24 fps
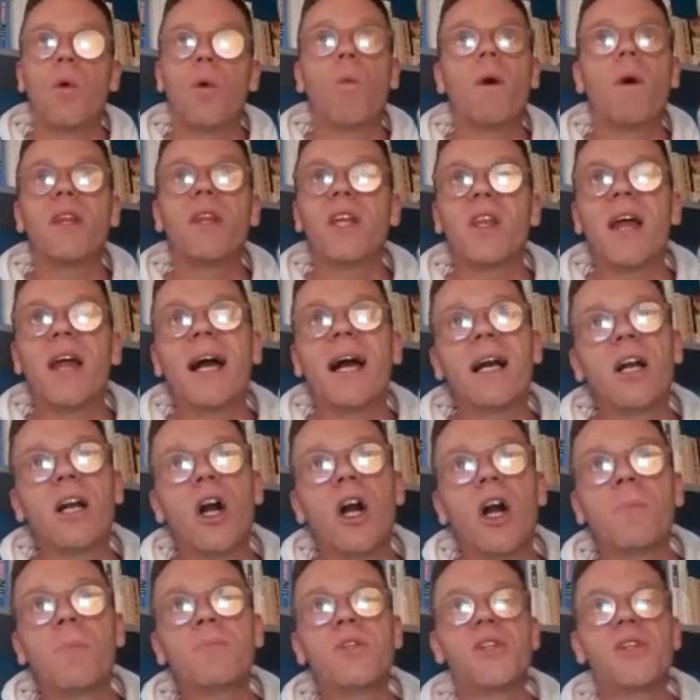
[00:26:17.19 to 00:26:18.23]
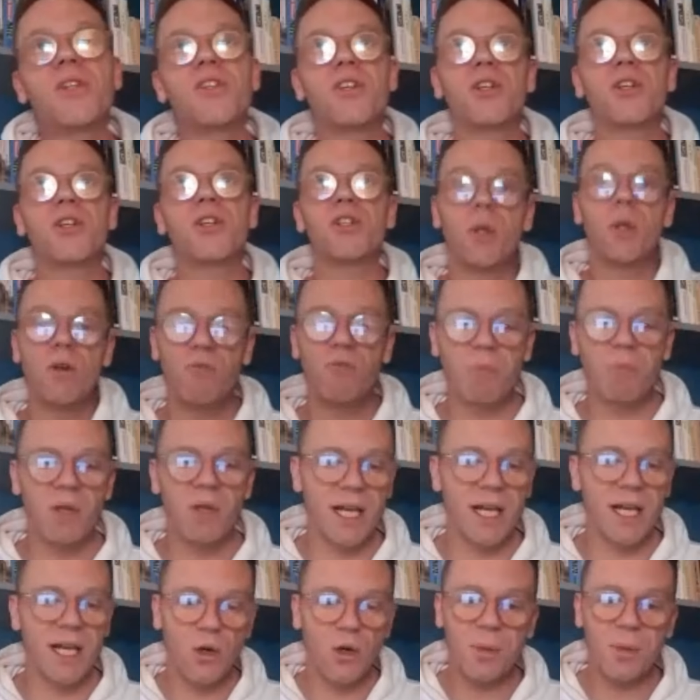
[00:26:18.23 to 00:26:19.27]
Whether that comes as a result of
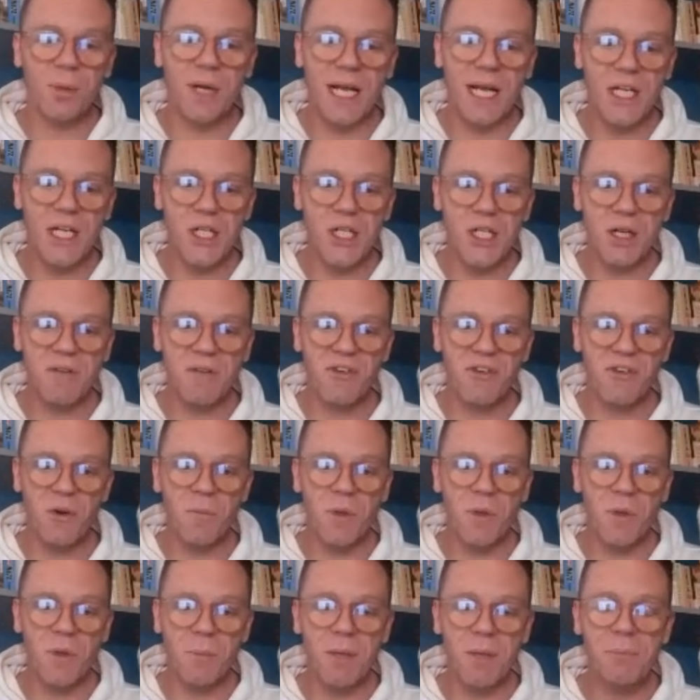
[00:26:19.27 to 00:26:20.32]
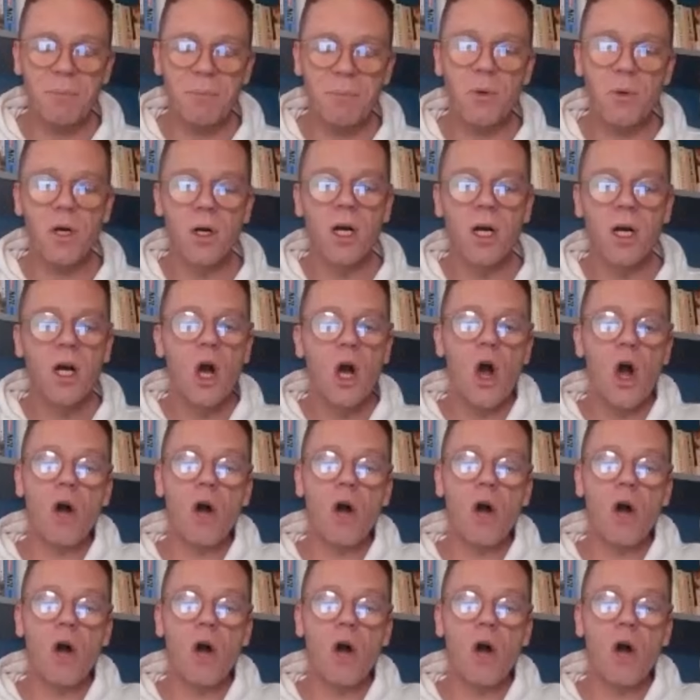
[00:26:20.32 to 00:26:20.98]
political pressure from the people,